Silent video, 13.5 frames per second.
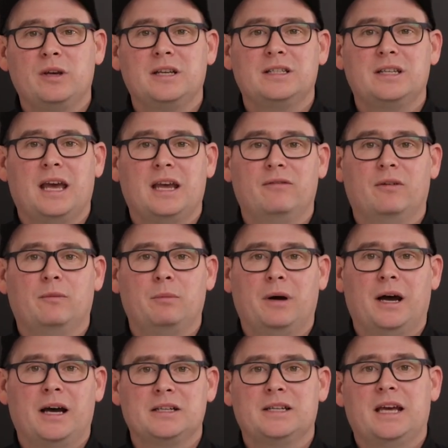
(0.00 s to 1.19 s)
we can take from the
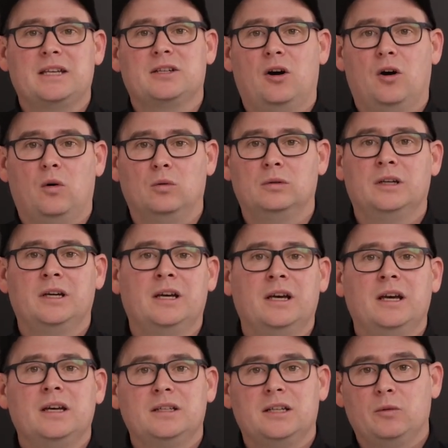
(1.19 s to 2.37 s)
past as a whole.
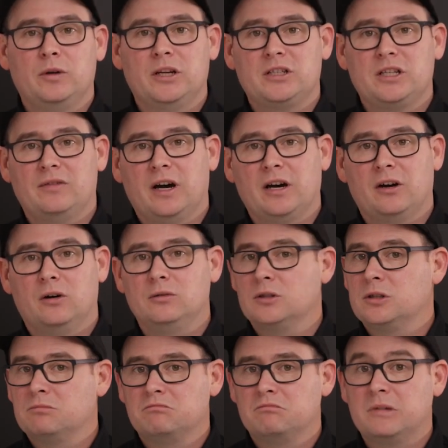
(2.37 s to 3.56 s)
Did we achieve our
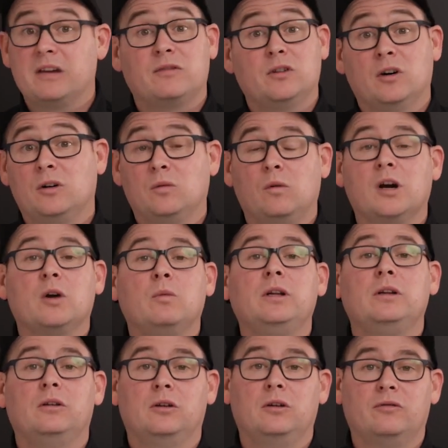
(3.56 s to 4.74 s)
goals? If not, what can we
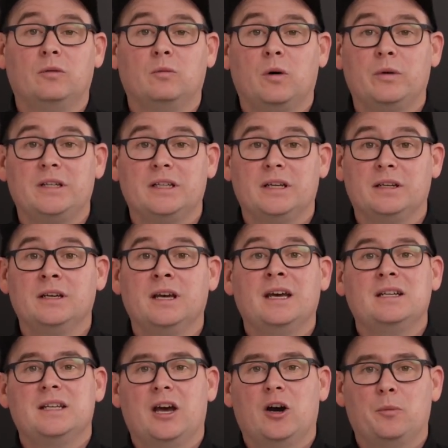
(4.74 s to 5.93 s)
learn from what we did
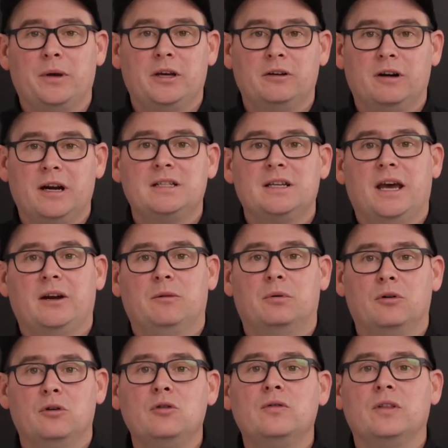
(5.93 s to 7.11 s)
to help iterate and
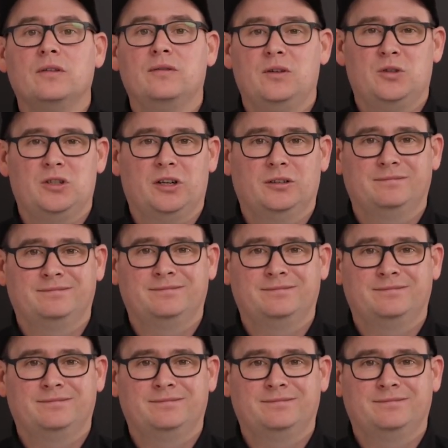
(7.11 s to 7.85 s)
improve in the future?